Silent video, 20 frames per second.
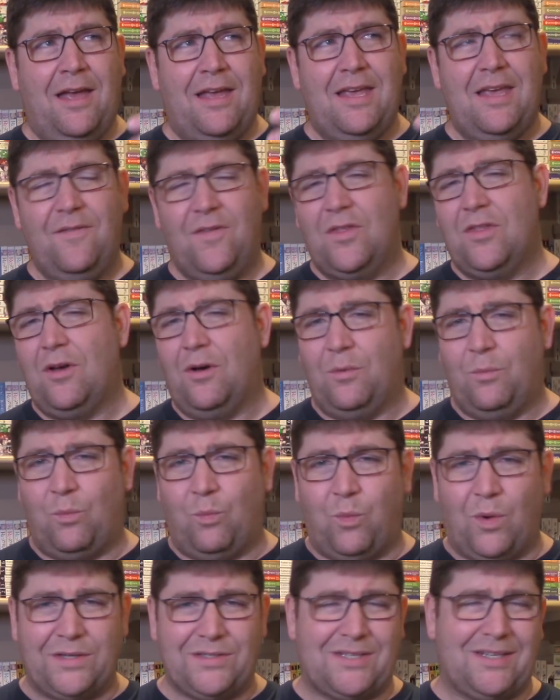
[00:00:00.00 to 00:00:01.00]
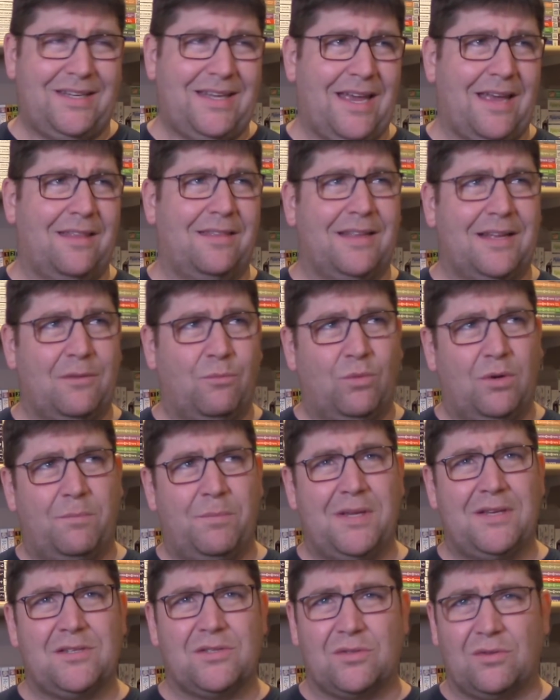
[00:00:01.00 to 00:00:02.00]
Even though, once again, that would
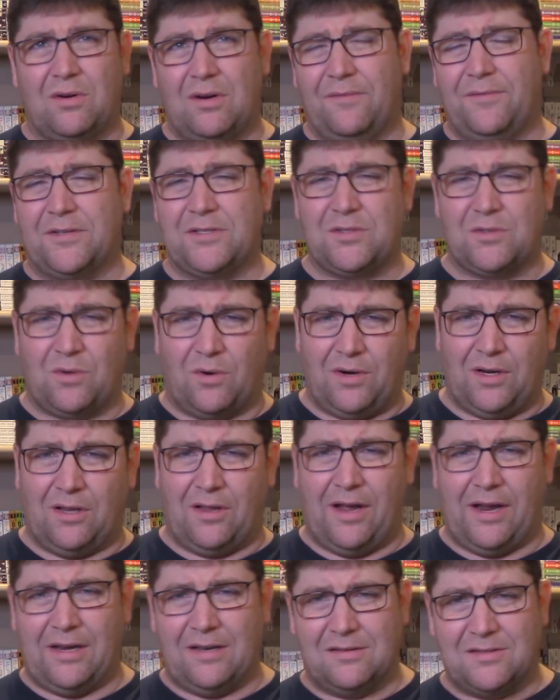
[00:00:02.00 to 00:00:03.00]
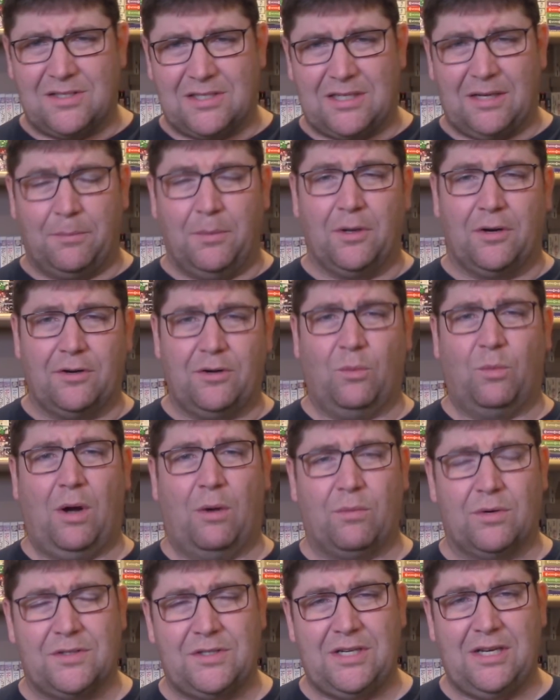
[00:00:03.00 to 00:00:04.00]
be sort of a storyline similar to
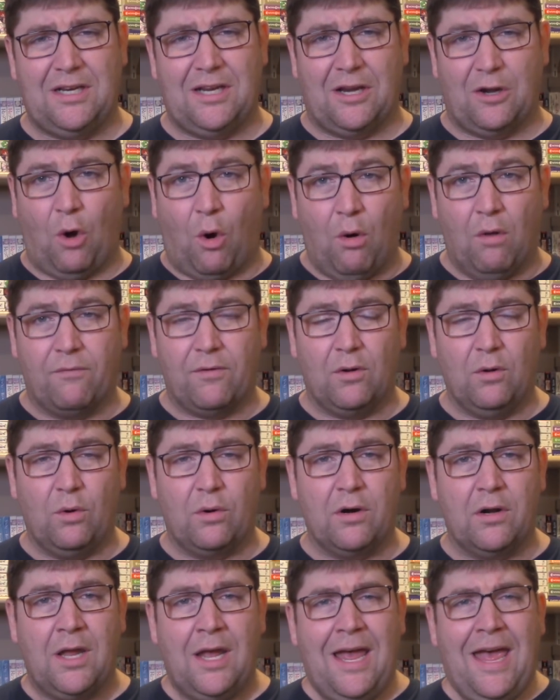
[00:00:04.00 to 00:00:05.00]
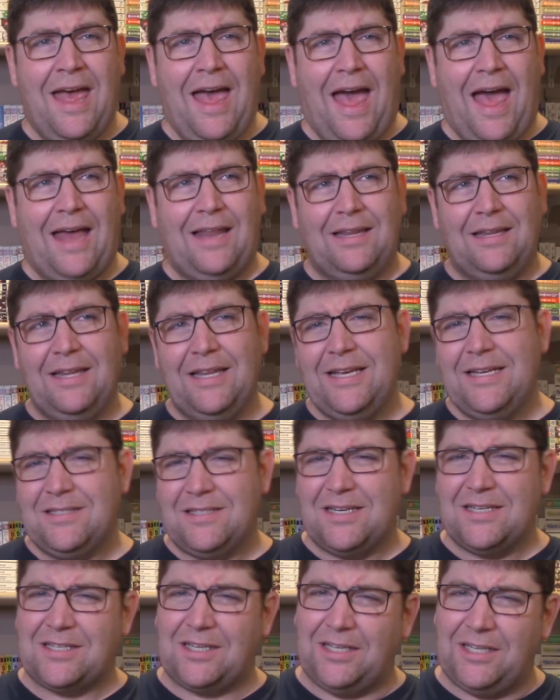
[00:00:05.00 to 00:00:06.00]
what we're seeing in Overlord, at
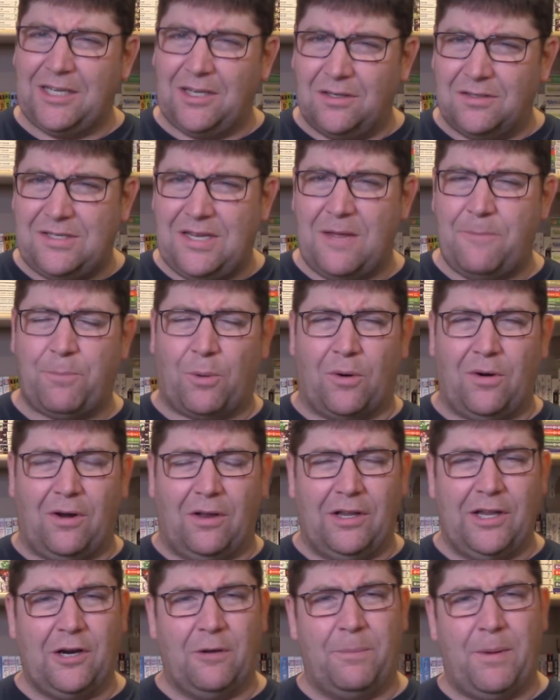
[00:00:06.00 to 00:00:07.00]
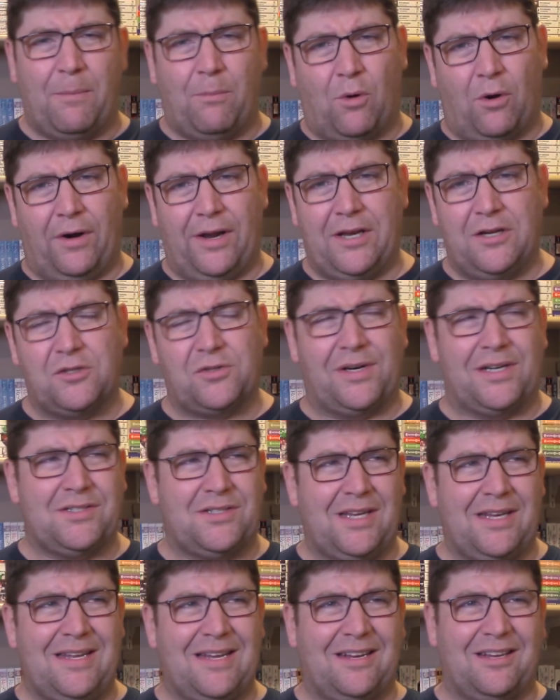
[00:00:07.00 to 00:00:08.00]
least it's a little deeper and a little bit more
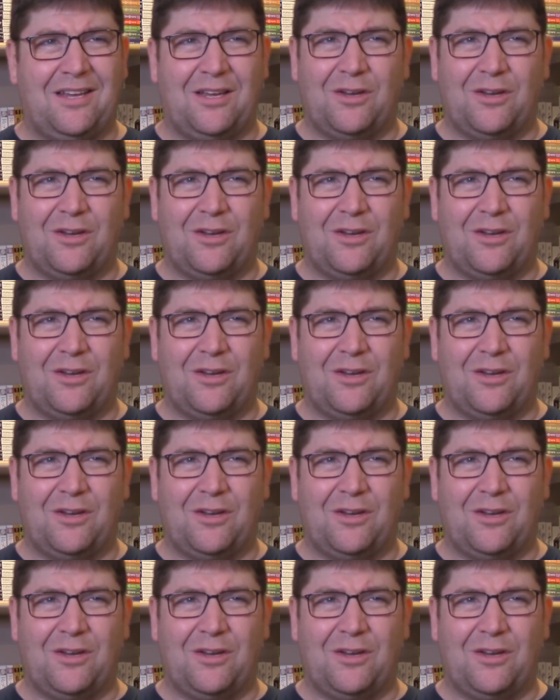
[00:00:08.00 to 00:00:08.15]
interesting and